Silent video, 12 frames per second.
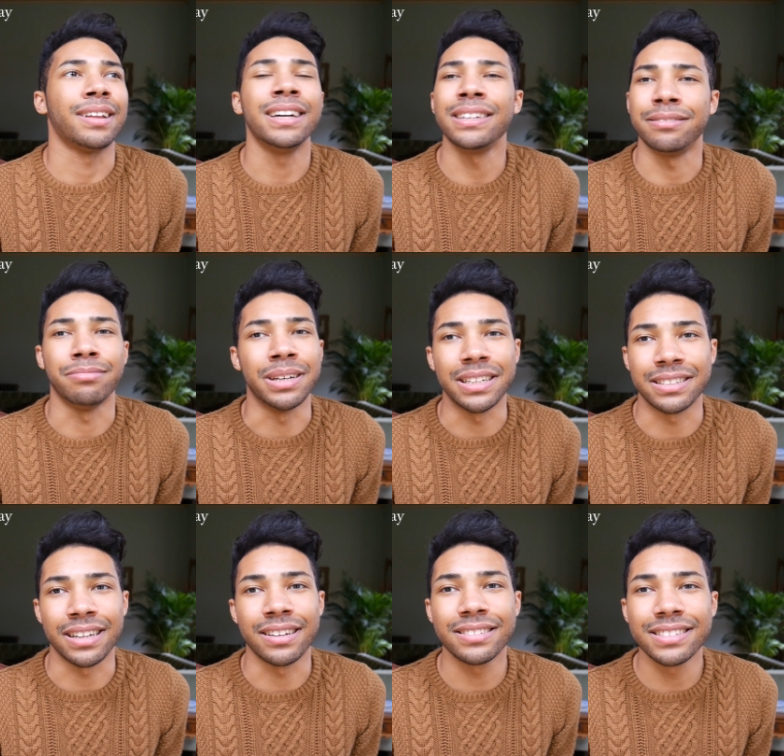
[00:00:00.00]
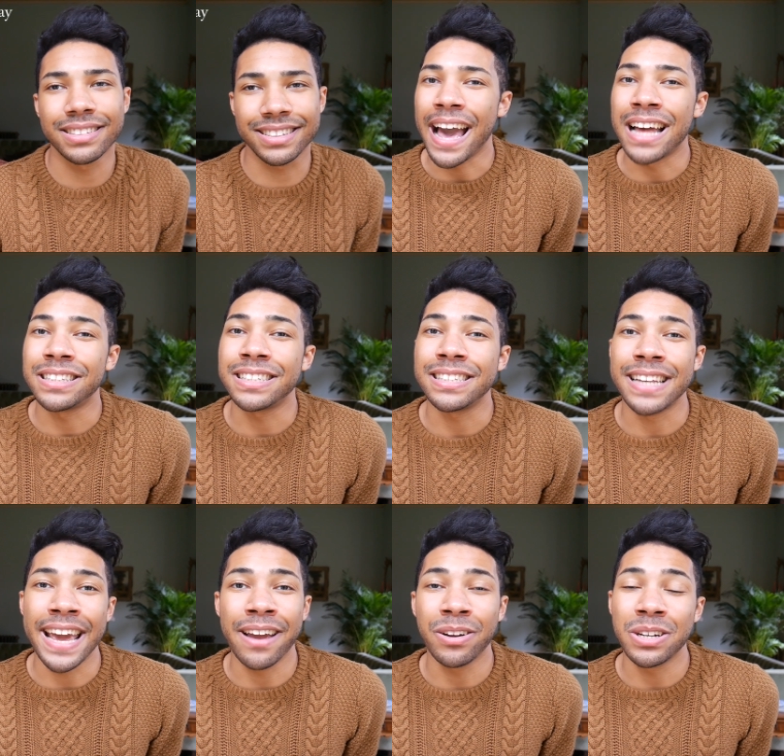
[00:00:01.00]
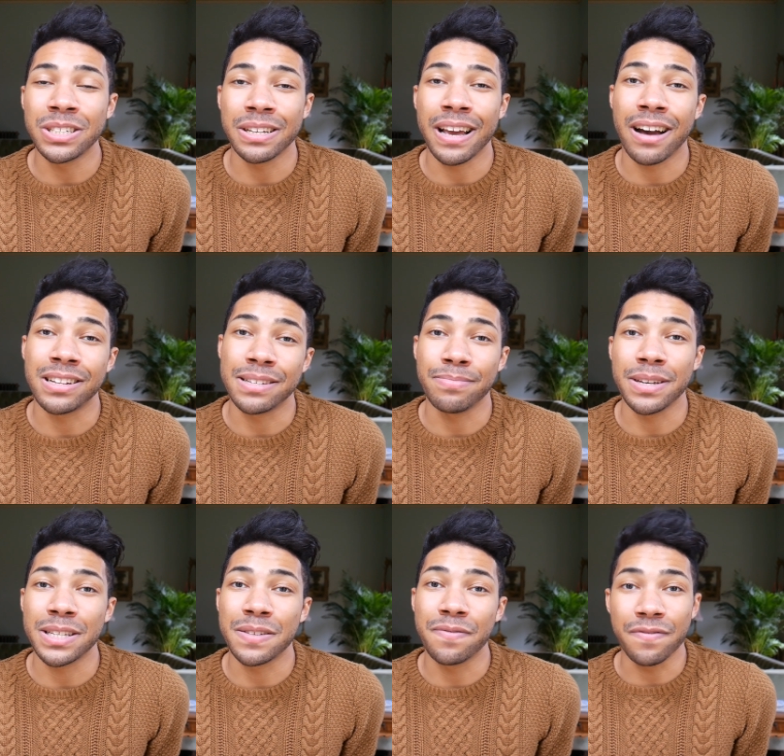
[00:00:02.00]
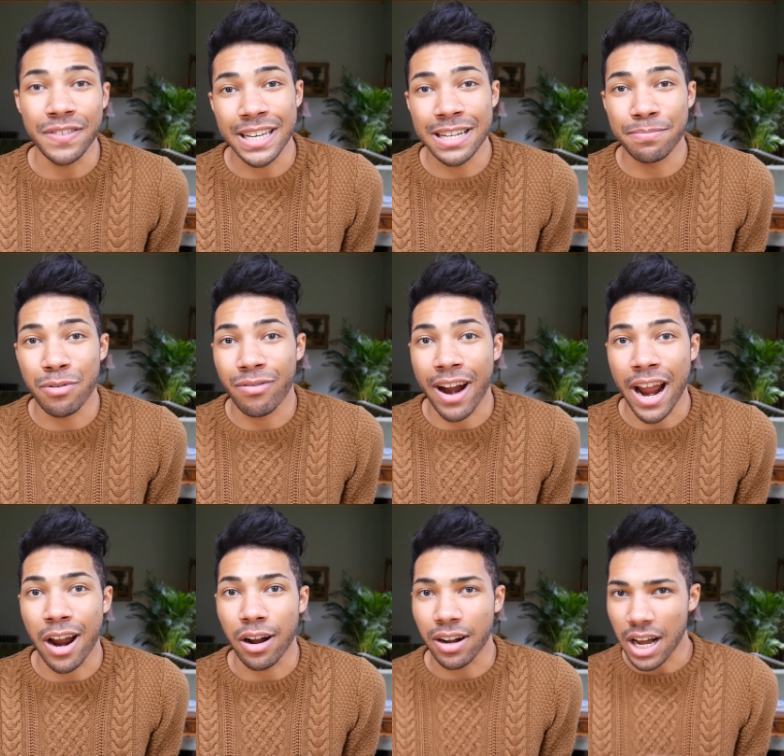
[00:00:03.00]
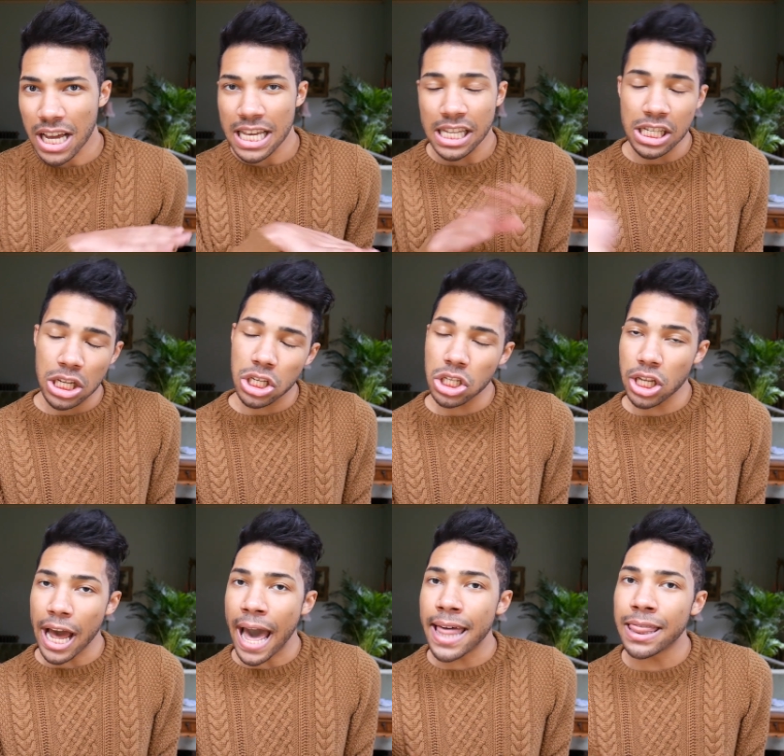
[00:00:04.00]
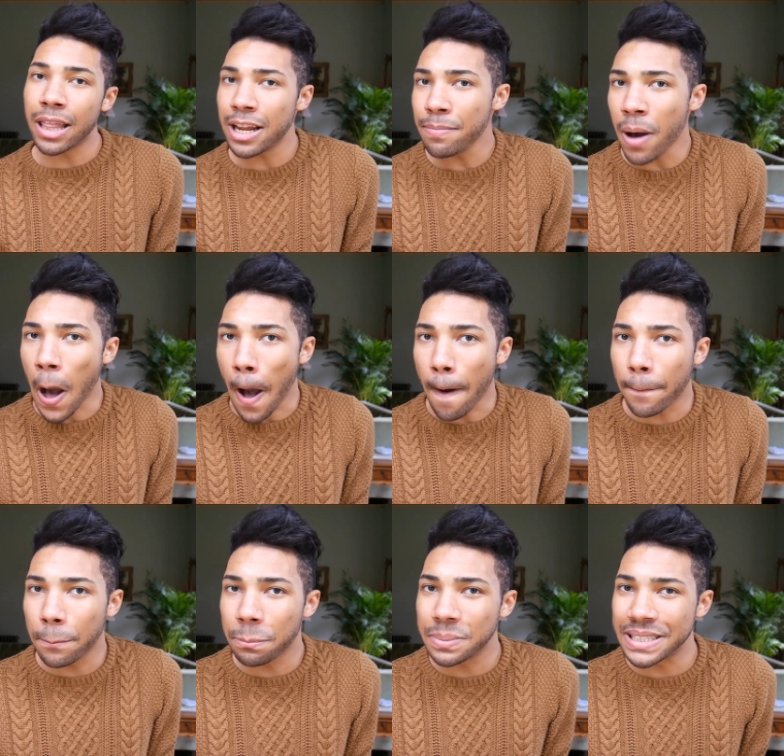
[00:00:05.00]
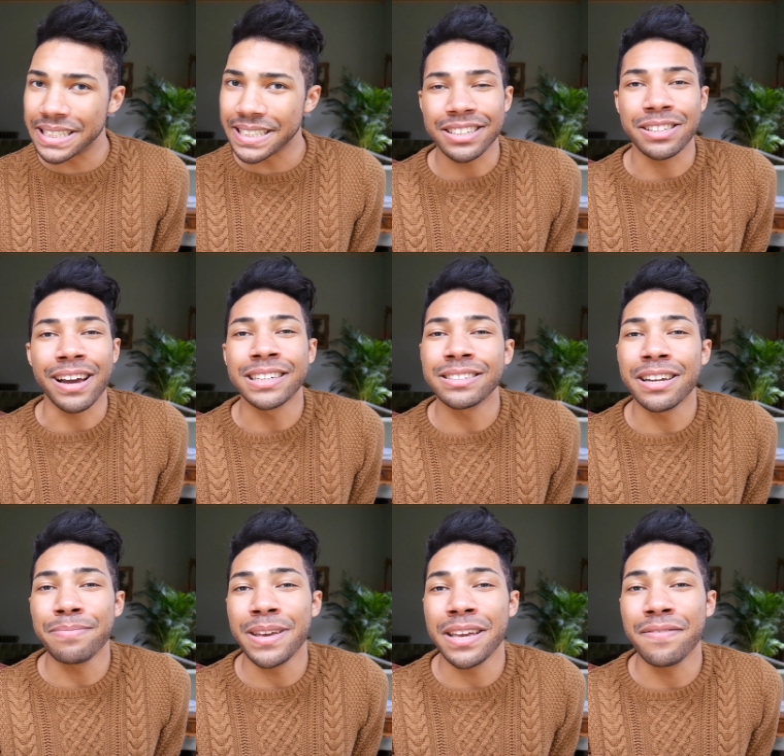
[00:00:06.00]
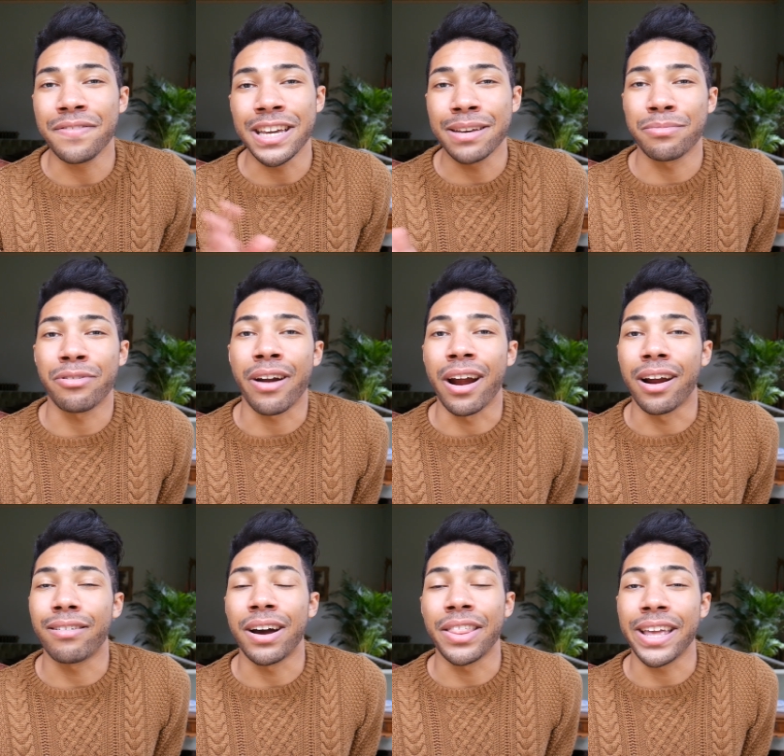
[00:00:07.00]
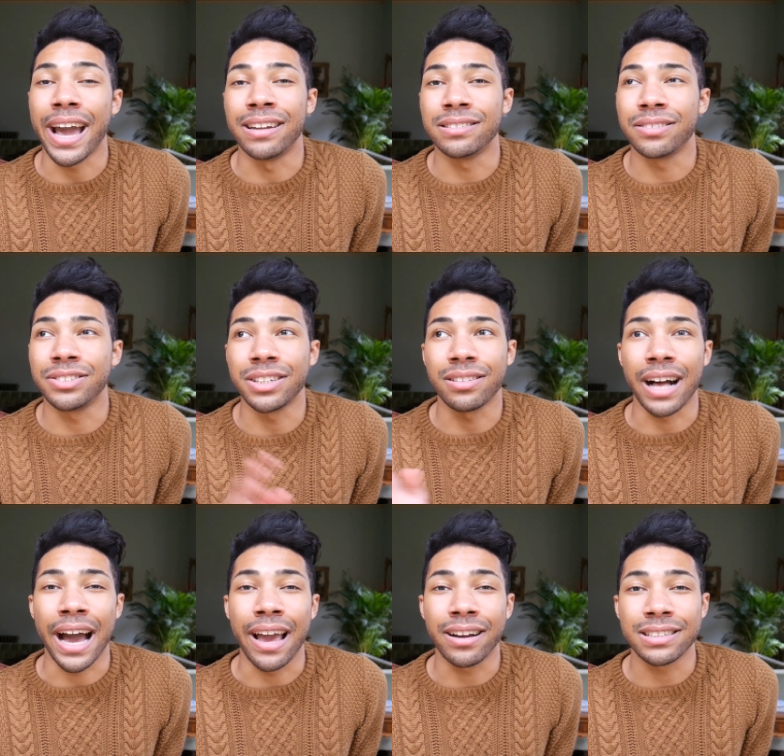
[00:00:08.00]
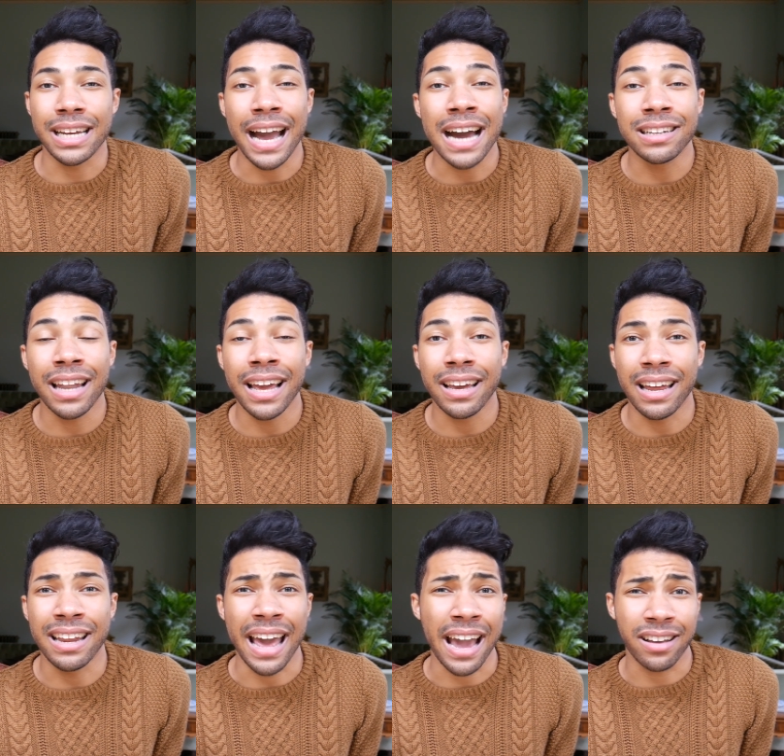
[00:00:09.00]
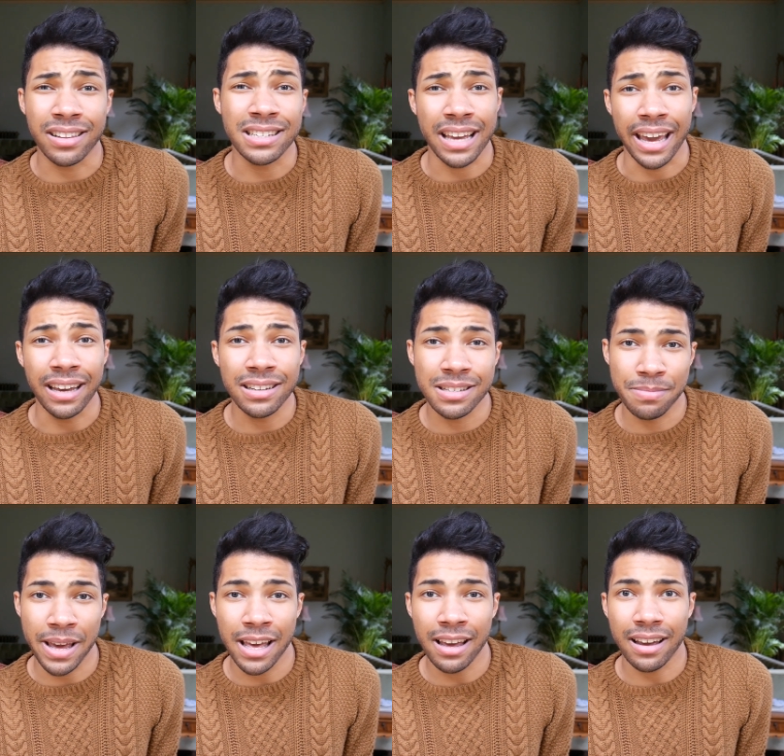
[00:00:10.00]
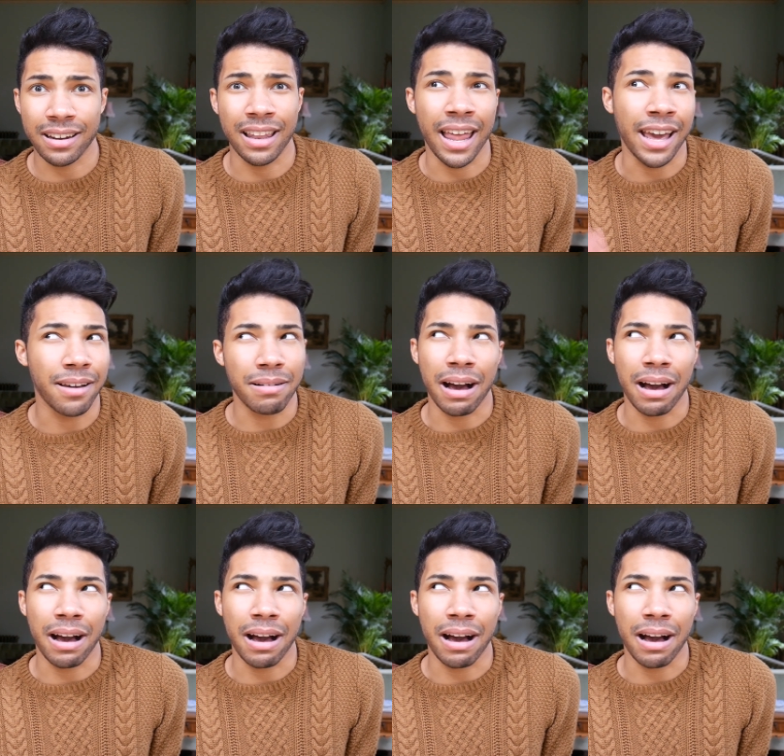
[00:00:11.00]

that didn't make sense. And today I'm gonna show you how to make some vegan meringue kisses and lollipop. So I started making vegan meringue around the end of July because I had like an eggless cake to make and like